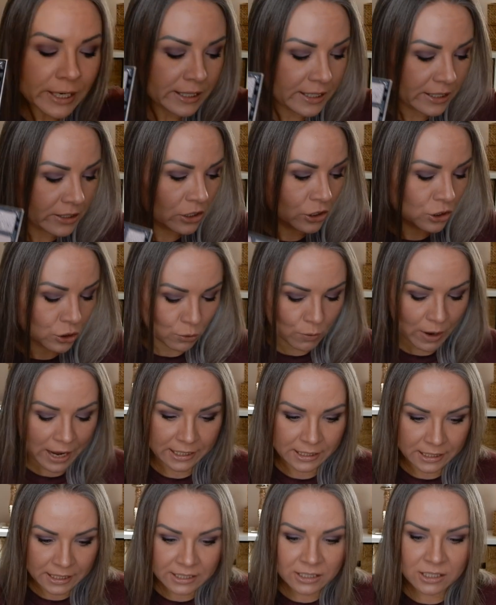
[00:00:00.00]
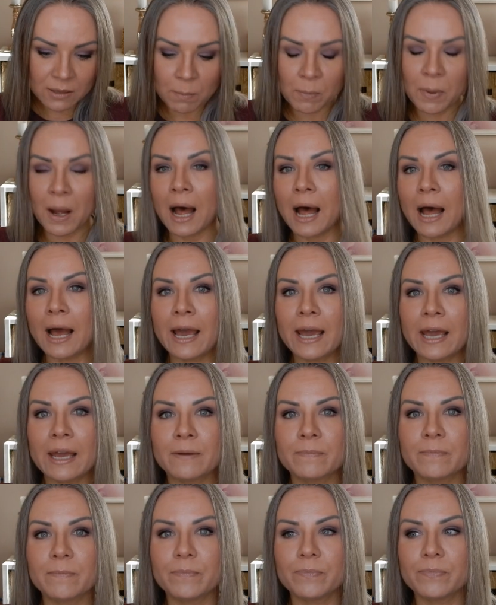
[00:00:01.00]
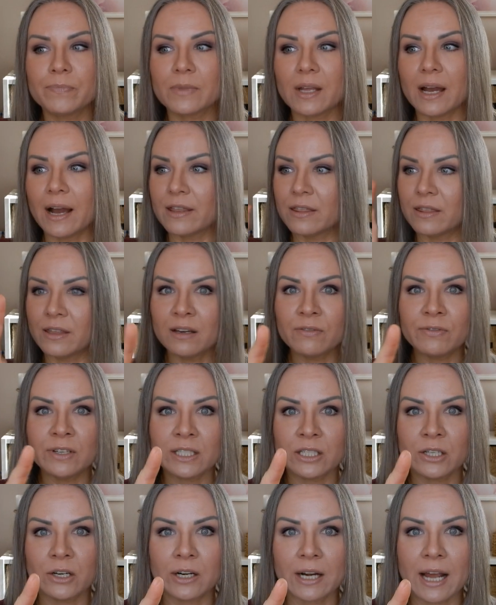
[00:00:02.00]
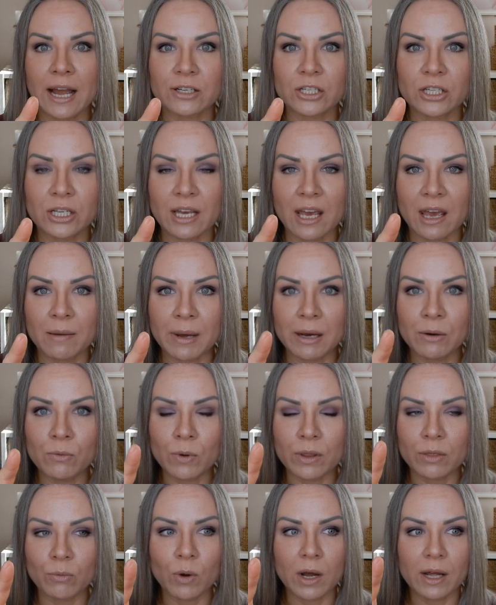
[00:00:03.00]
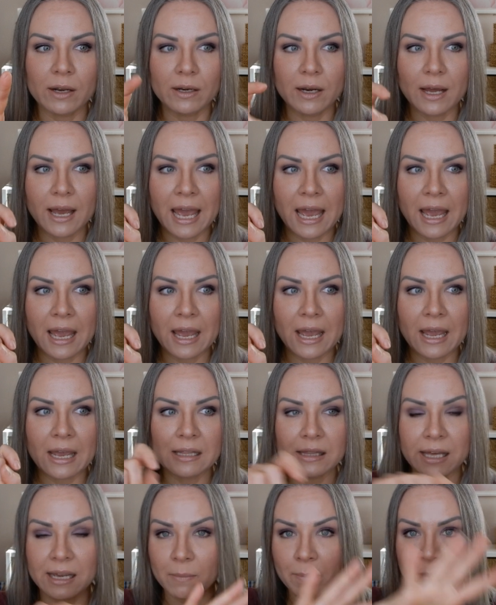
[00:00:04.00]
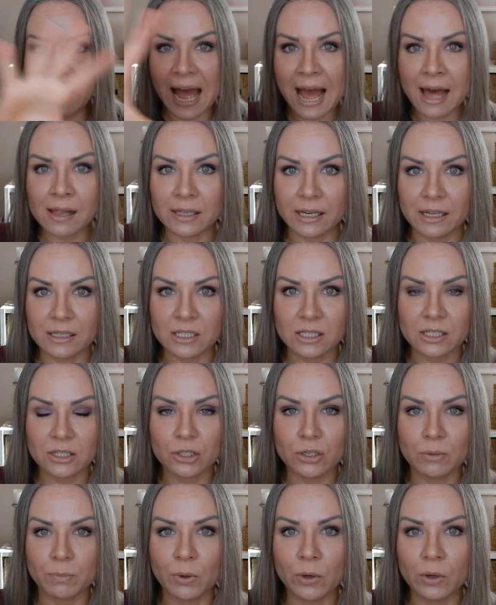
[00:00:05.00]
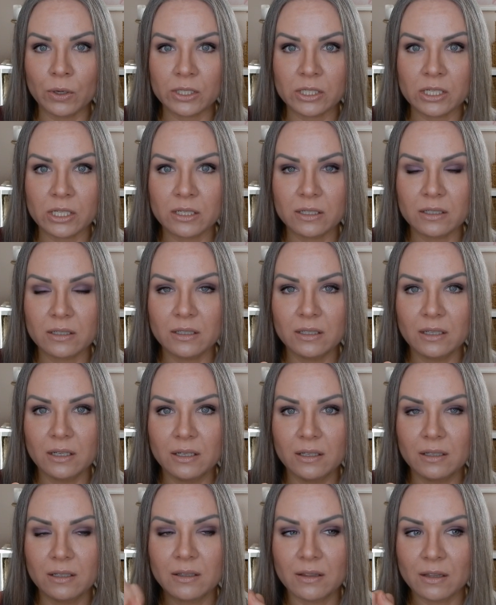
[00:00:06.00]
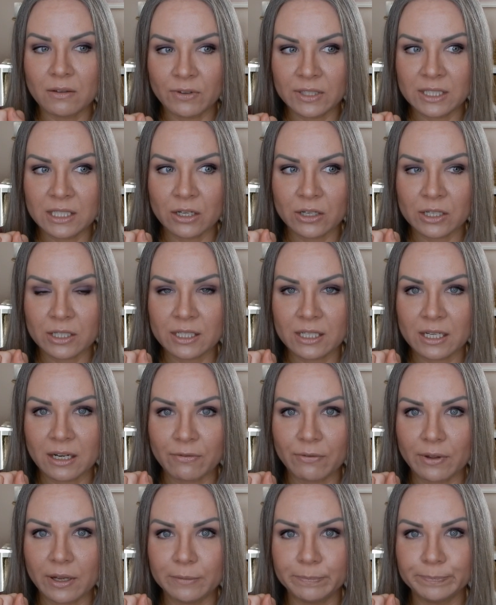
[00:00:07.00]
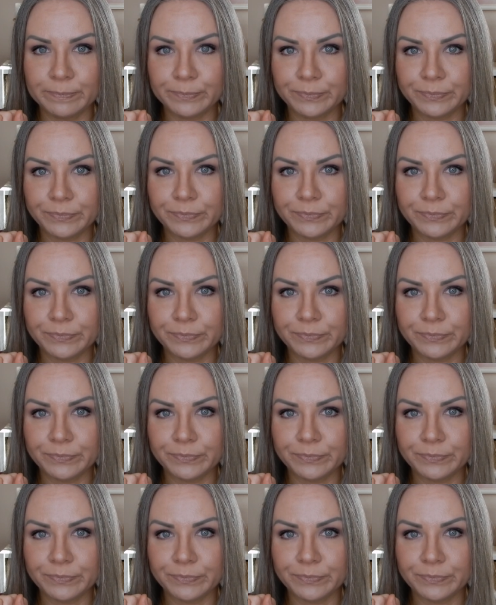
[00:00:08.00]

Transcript: what I need to do? I need to buy I think Viseart actually came out with one, a like a palette to put the Viseart stuff in.